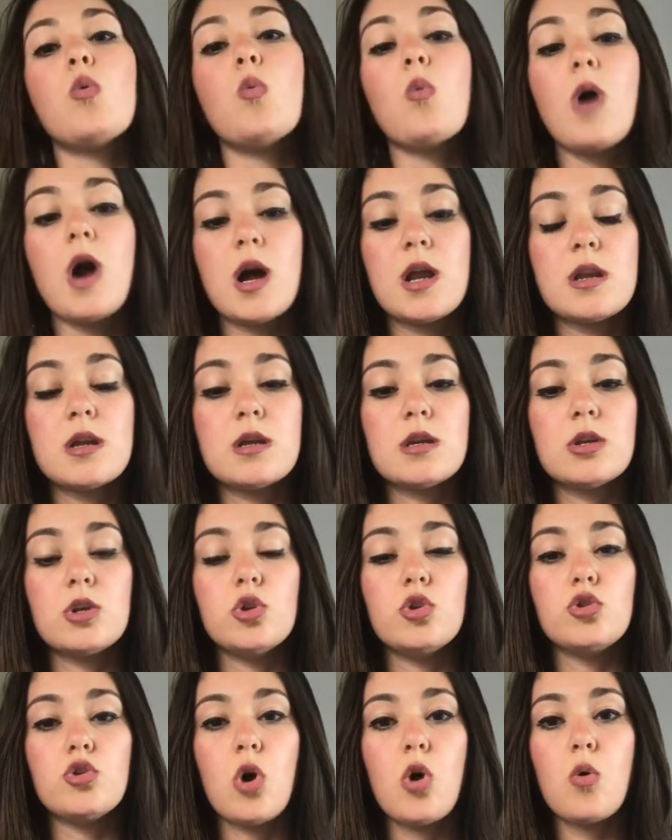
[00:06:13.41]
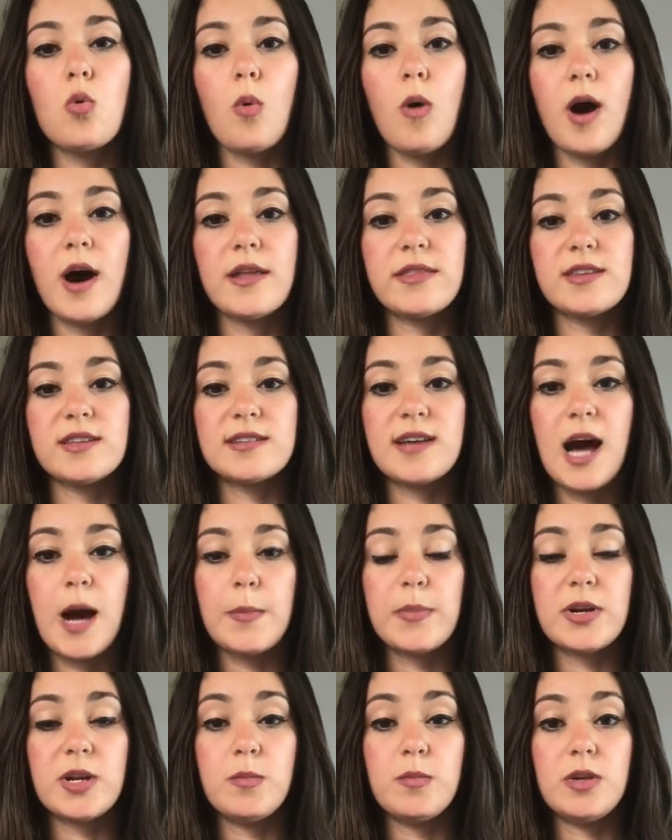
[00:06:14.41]
One, you don't want the
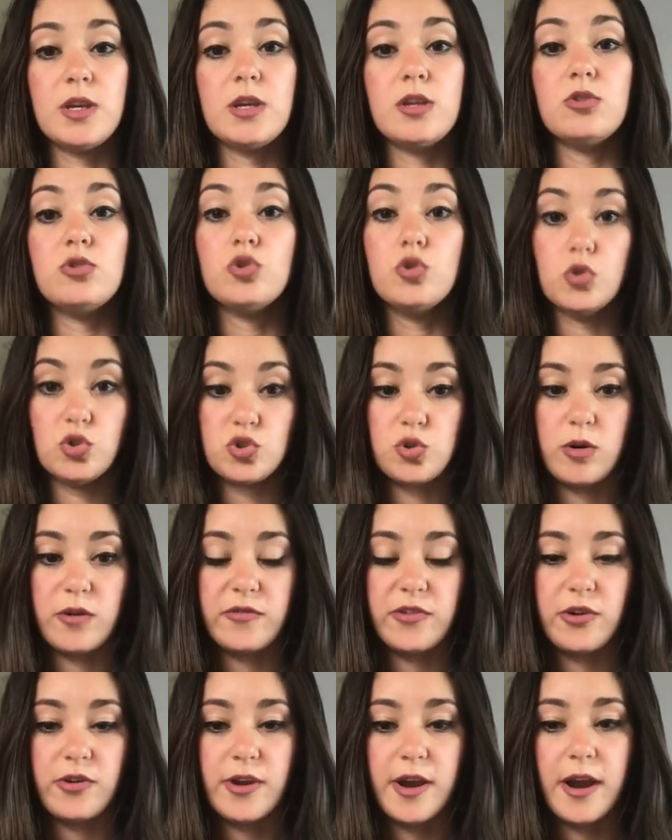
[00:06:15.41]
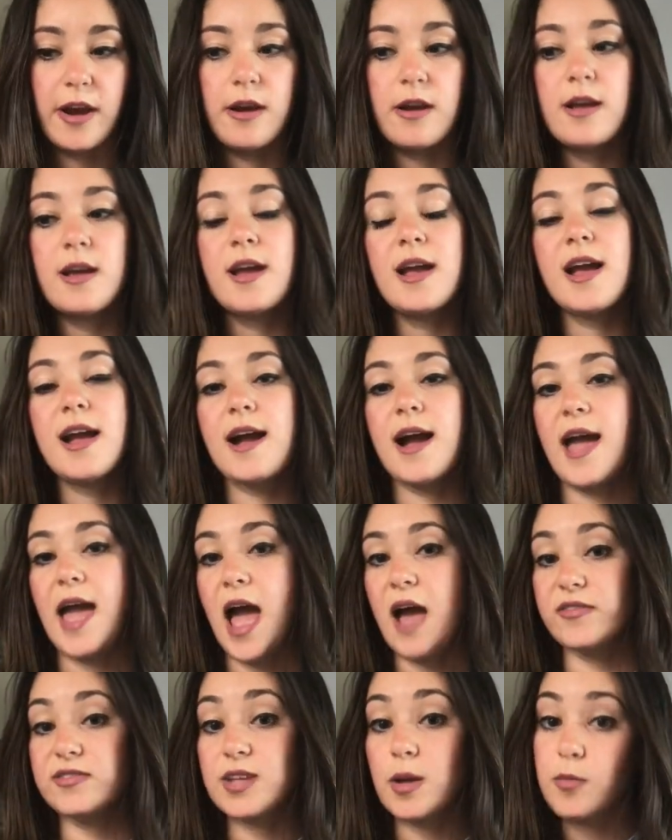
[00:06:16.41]
topper to be too short for your hair. I
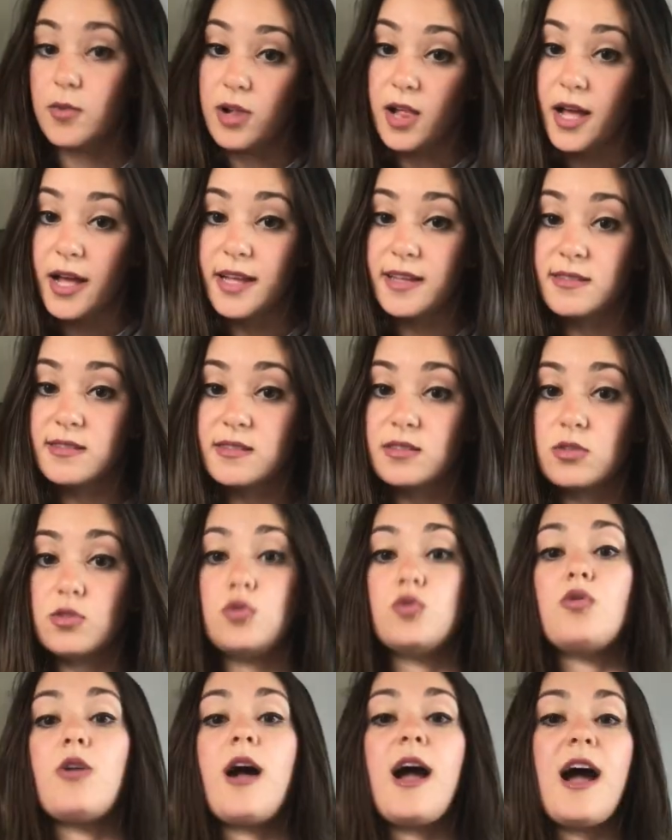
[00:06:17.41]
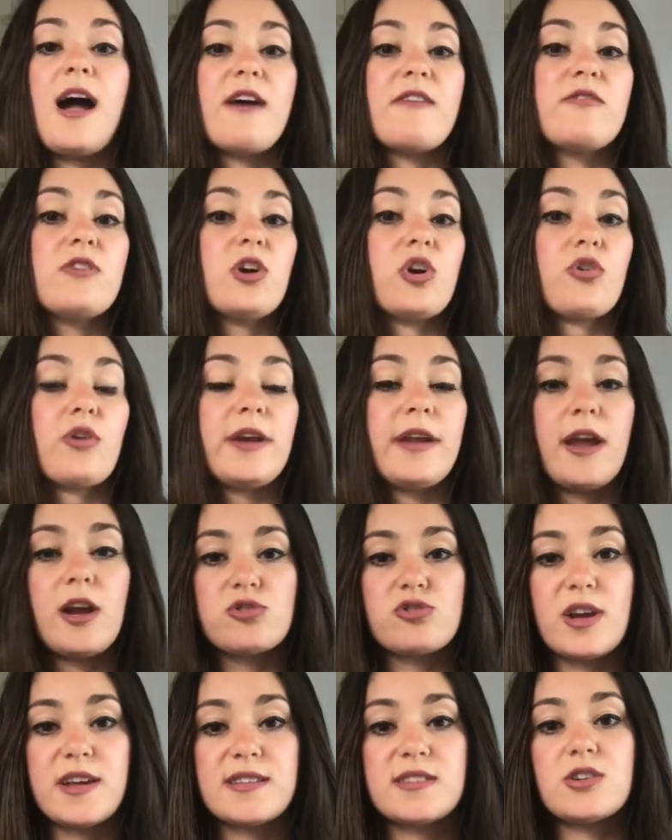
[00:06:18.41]
have some clients who have a great
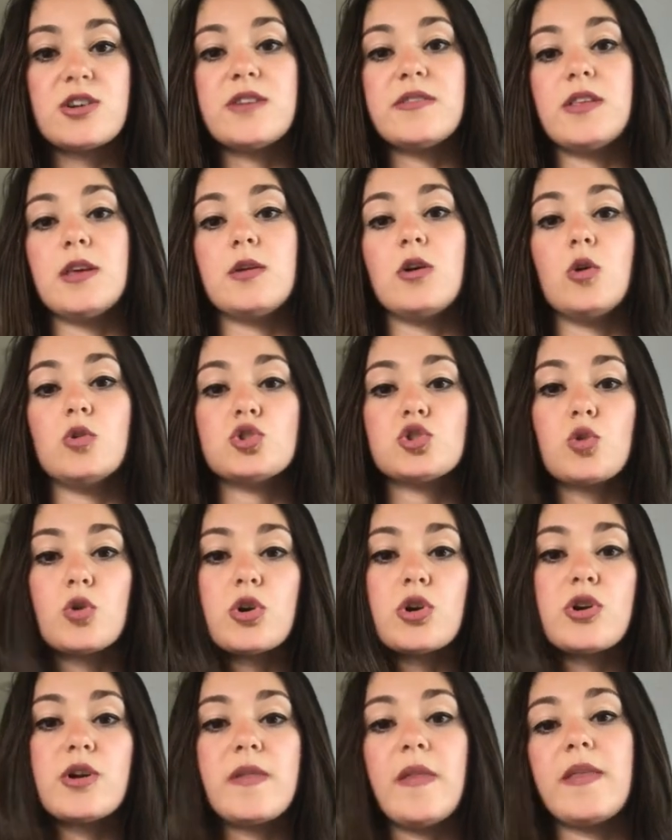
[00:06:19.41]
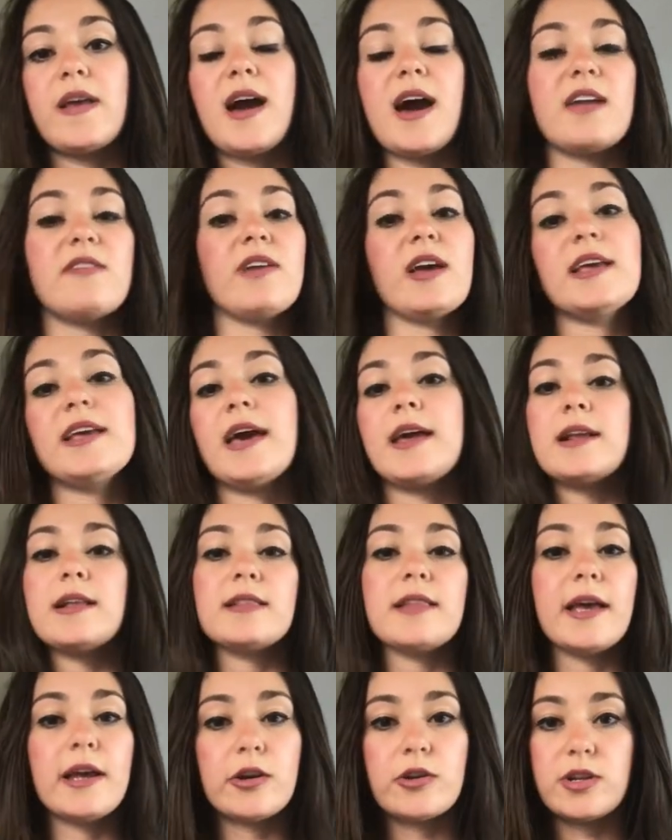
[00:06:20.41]
hairdresser and they go shorter and then they kind of like get
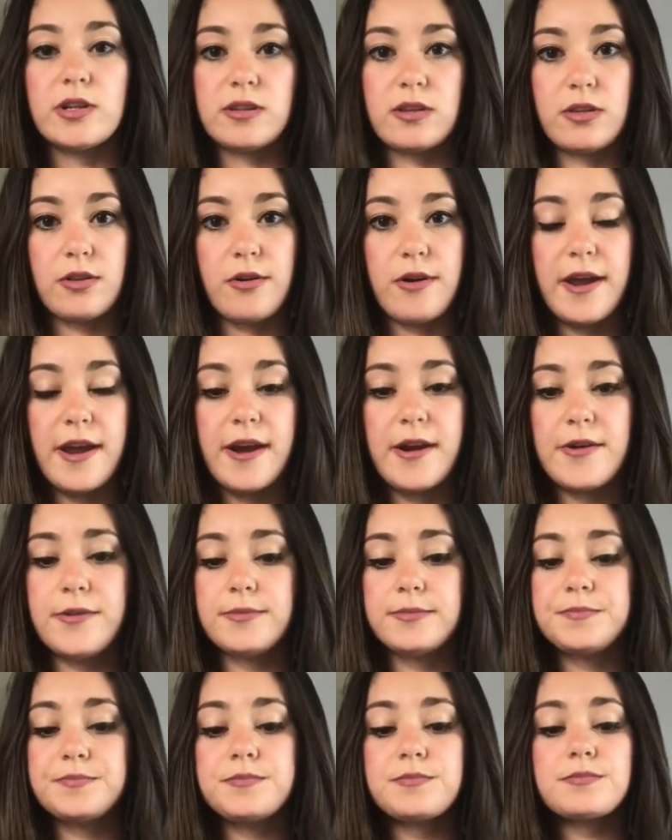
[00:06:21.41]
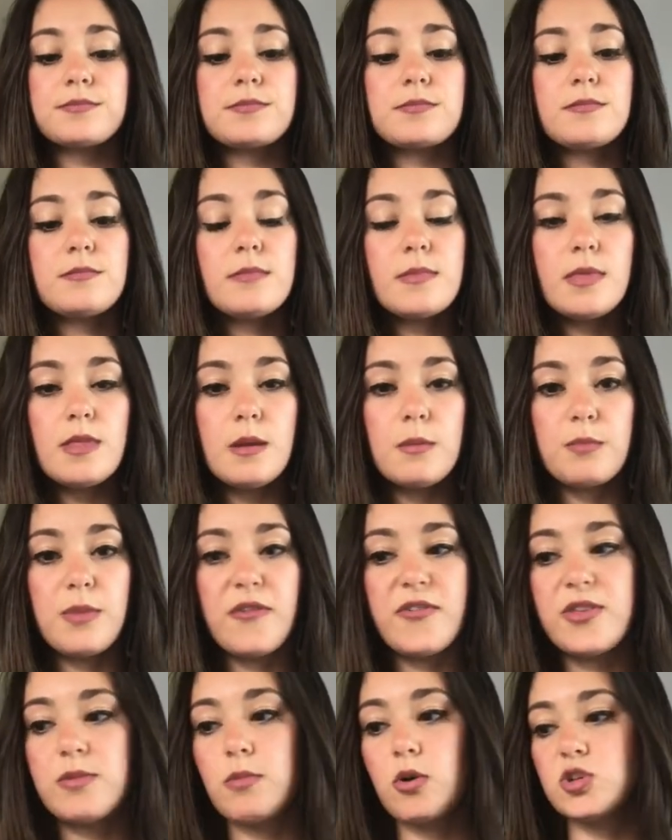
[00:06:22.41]
it layered into their hair.
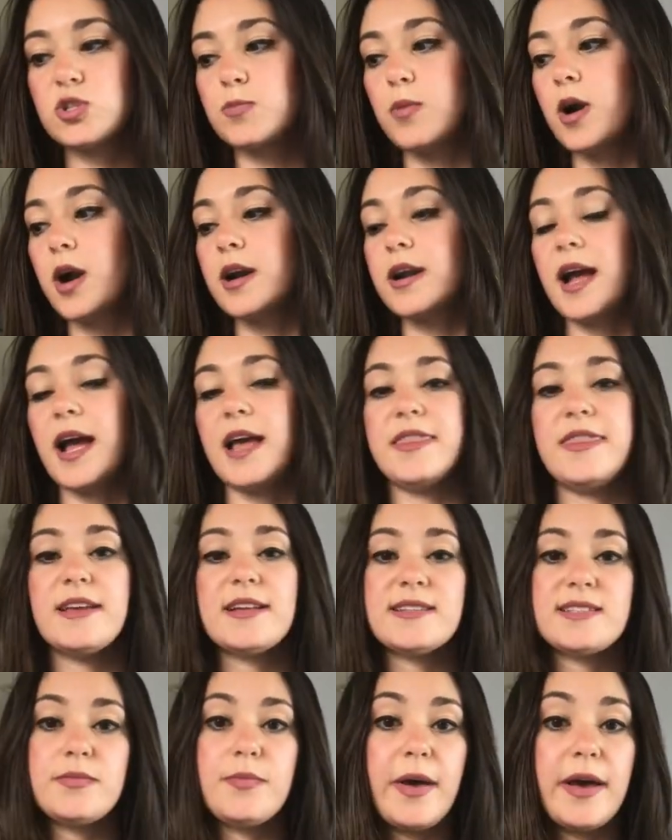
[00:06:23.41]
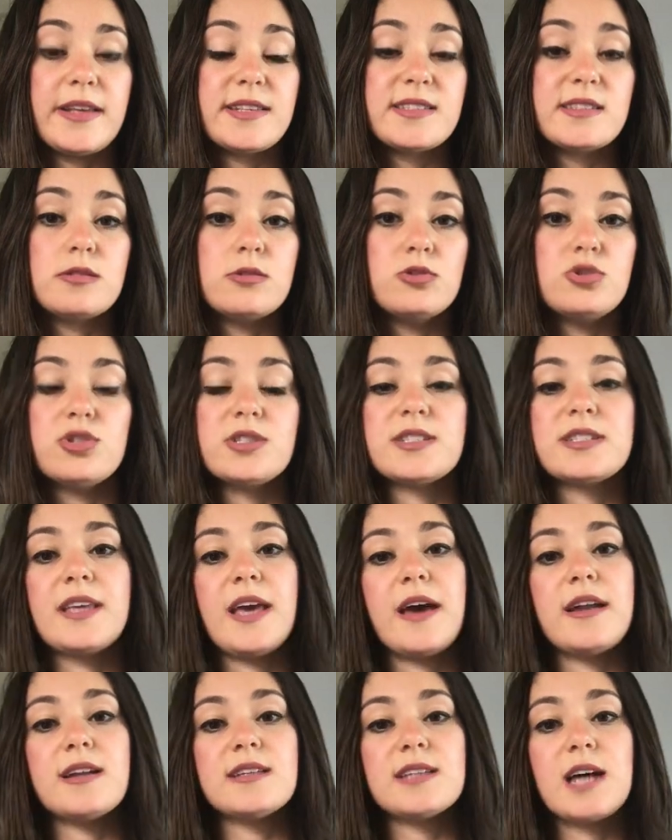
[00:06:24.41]
But for the most part, I think it's best to just
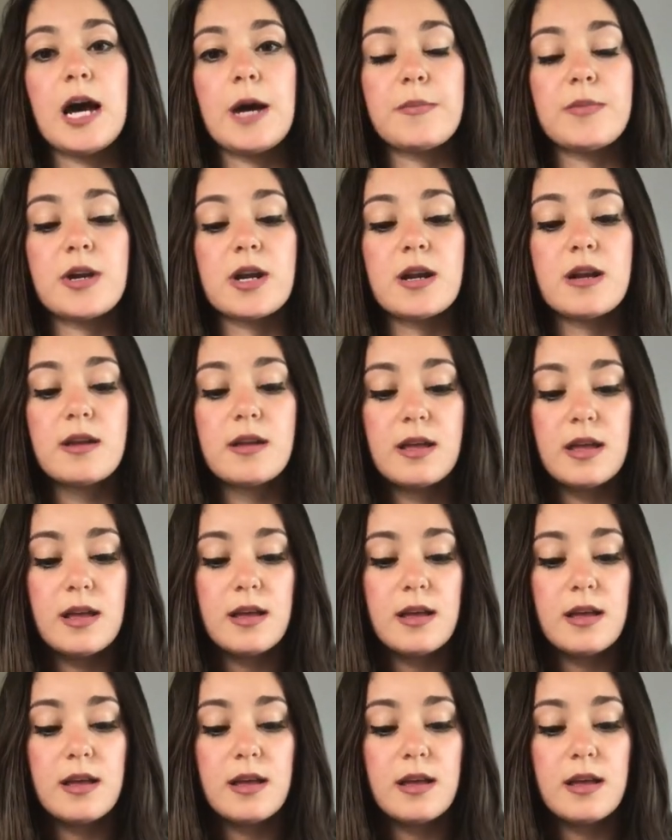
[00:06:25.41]
get a topper,